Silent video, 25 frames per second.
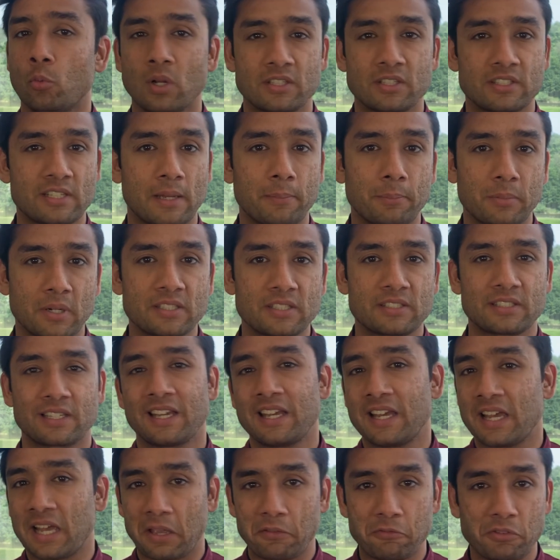WhatsApp us.
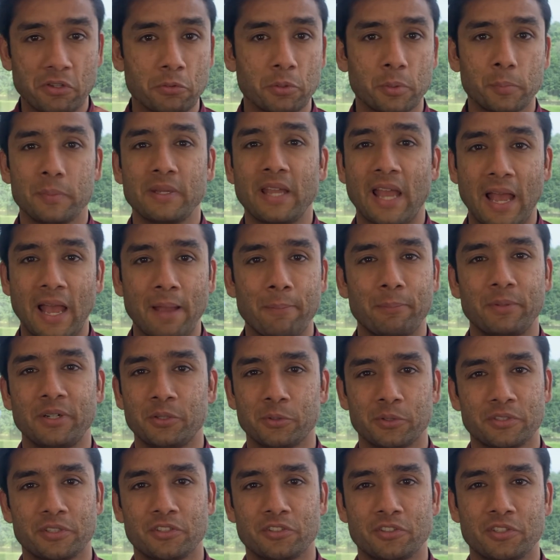We would be happy
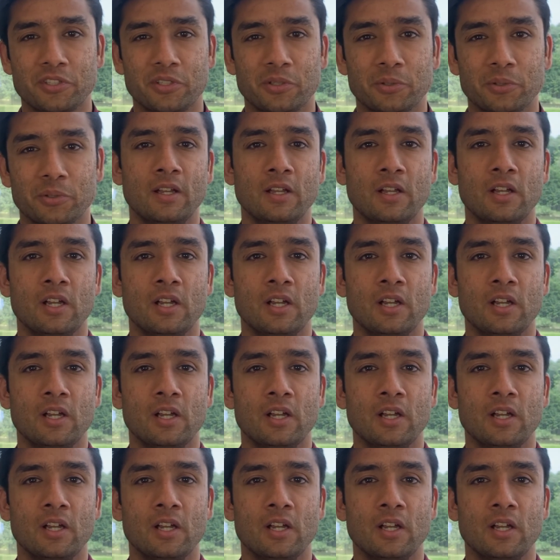to assist you.